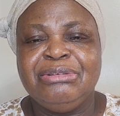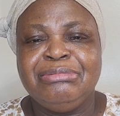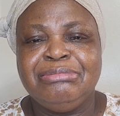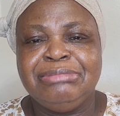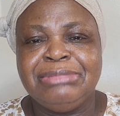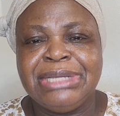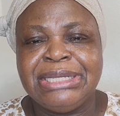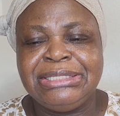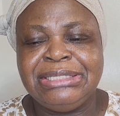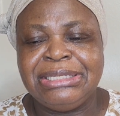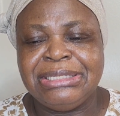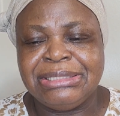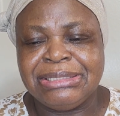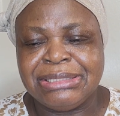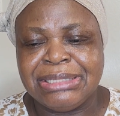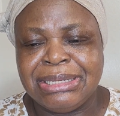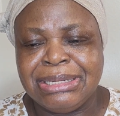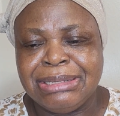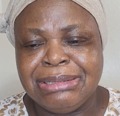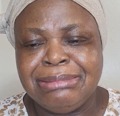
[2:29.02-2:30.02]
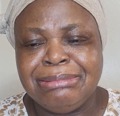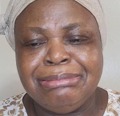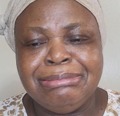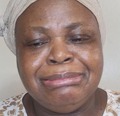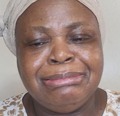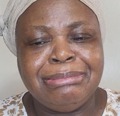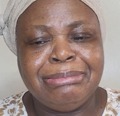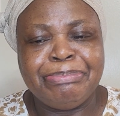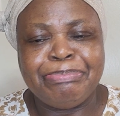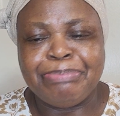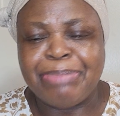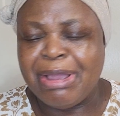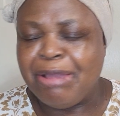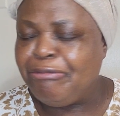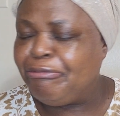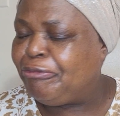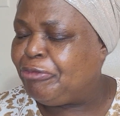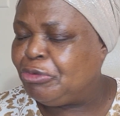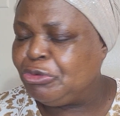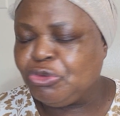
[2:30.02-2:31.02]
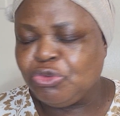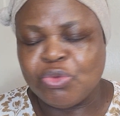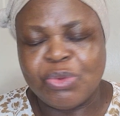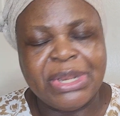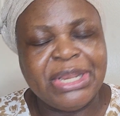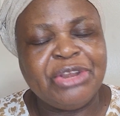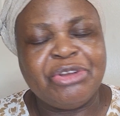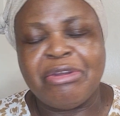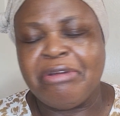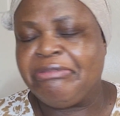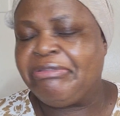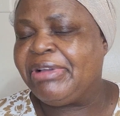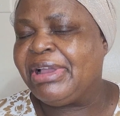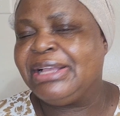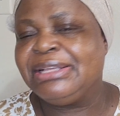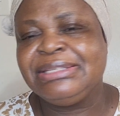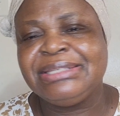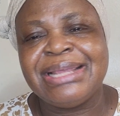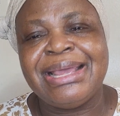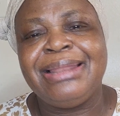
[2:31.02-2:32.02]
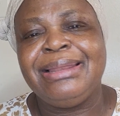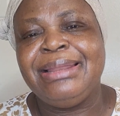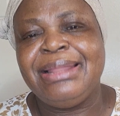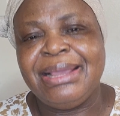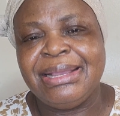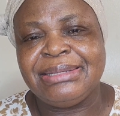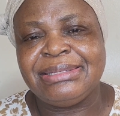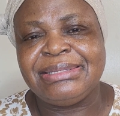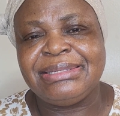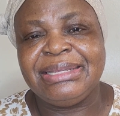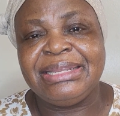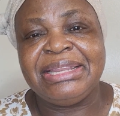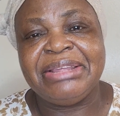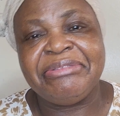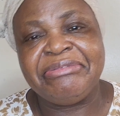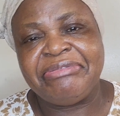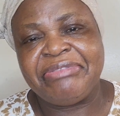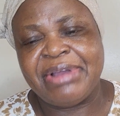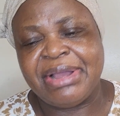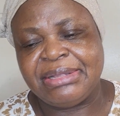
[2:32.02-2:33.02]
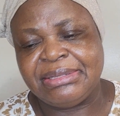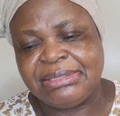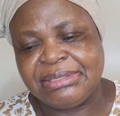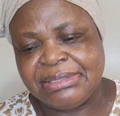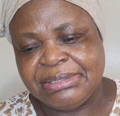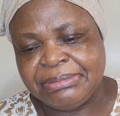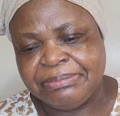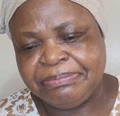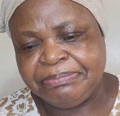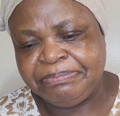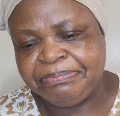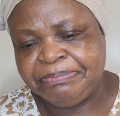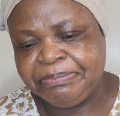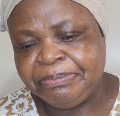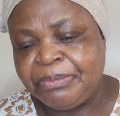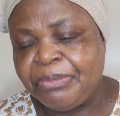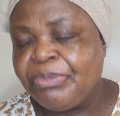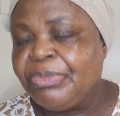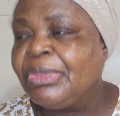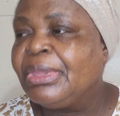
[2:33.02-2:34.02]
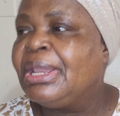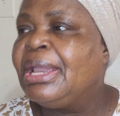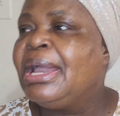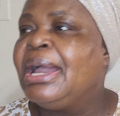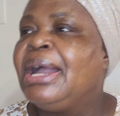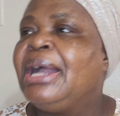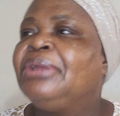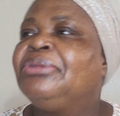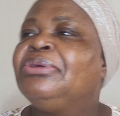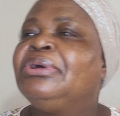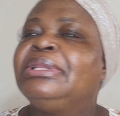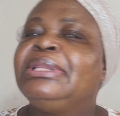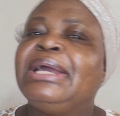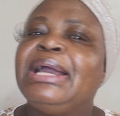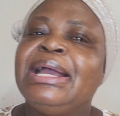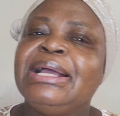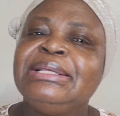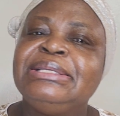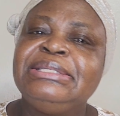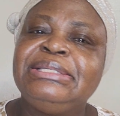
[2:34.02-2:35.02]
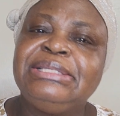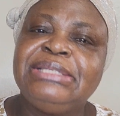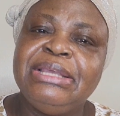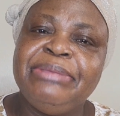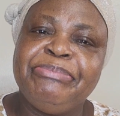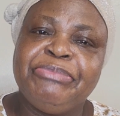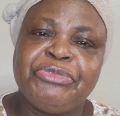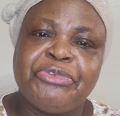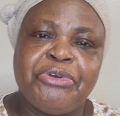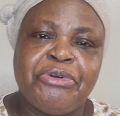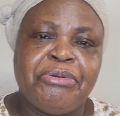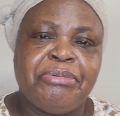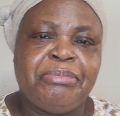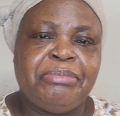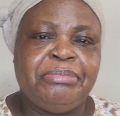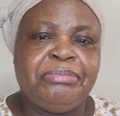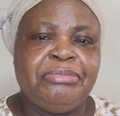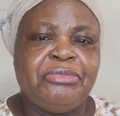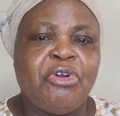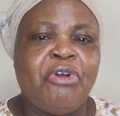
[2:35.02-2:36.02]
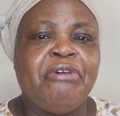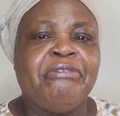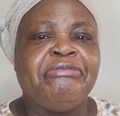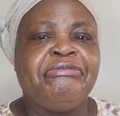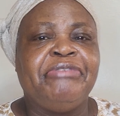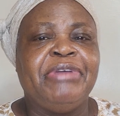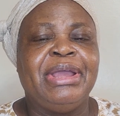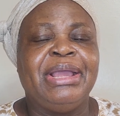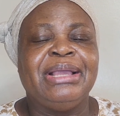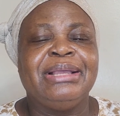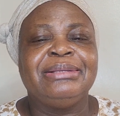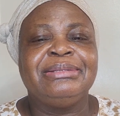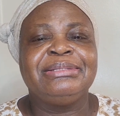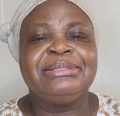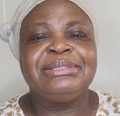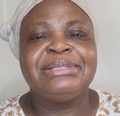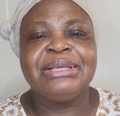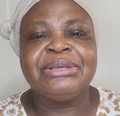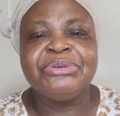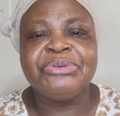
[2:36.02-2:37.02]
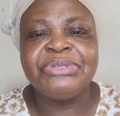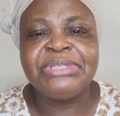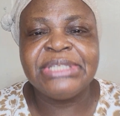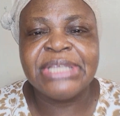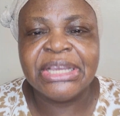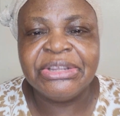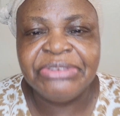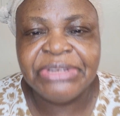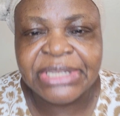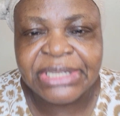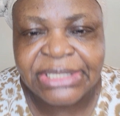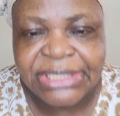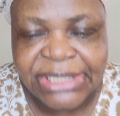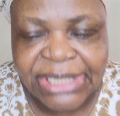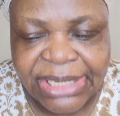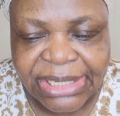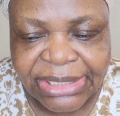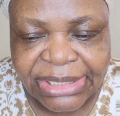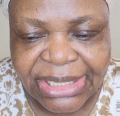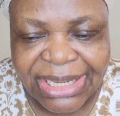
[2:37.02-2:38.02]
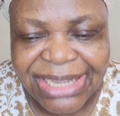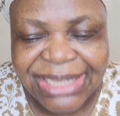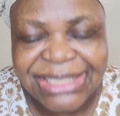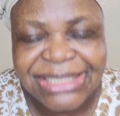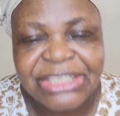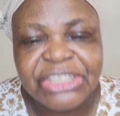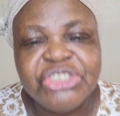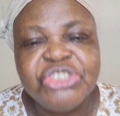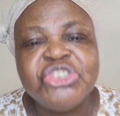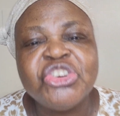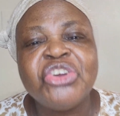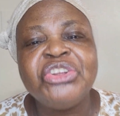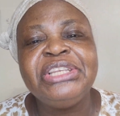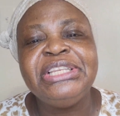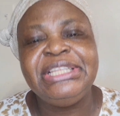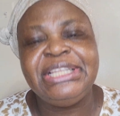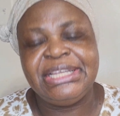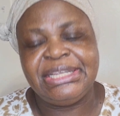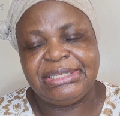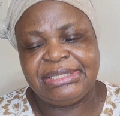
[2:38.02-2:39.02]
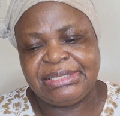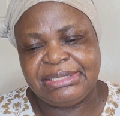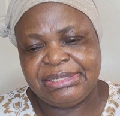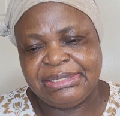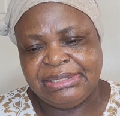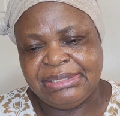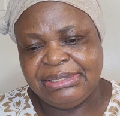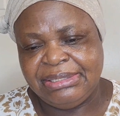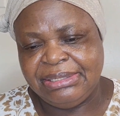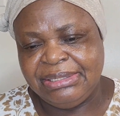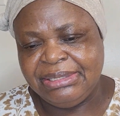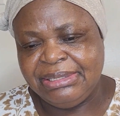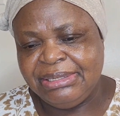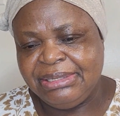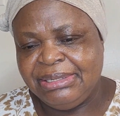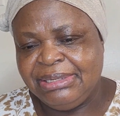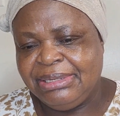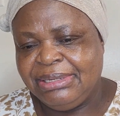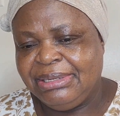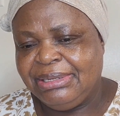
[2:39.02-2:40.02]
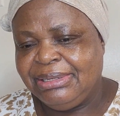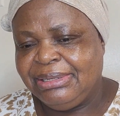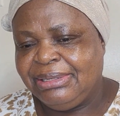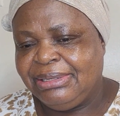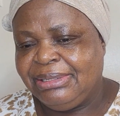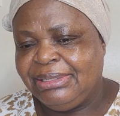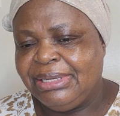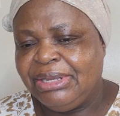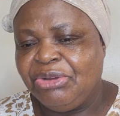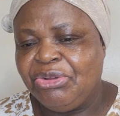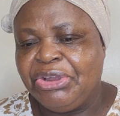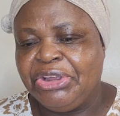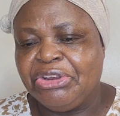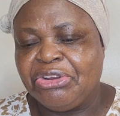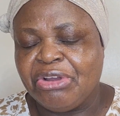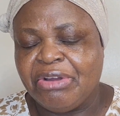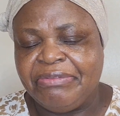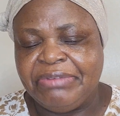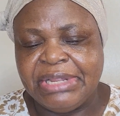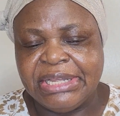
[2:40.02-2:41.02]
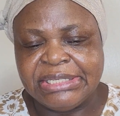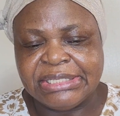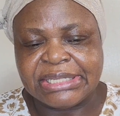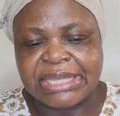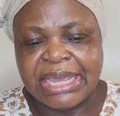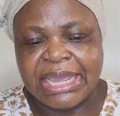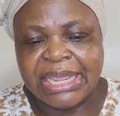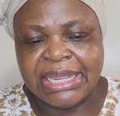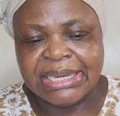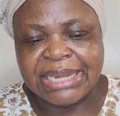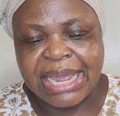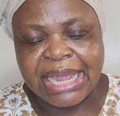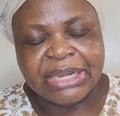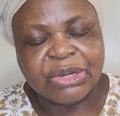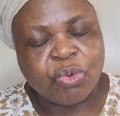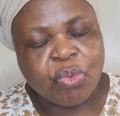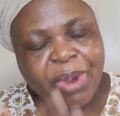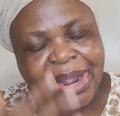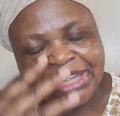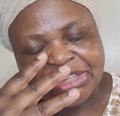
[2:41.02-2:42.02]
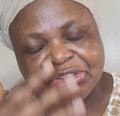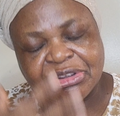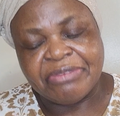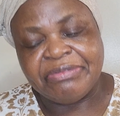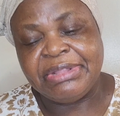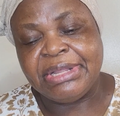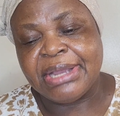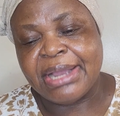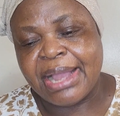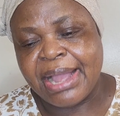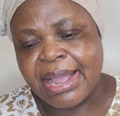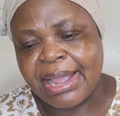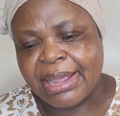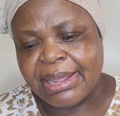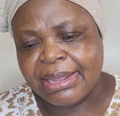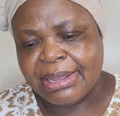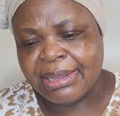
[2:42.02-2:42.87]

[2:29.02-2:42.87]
That is painful swelling of hands and legs in infants. Another symptom of sickle cell disease is jaundice, yellowing of the skin and whites of the eye.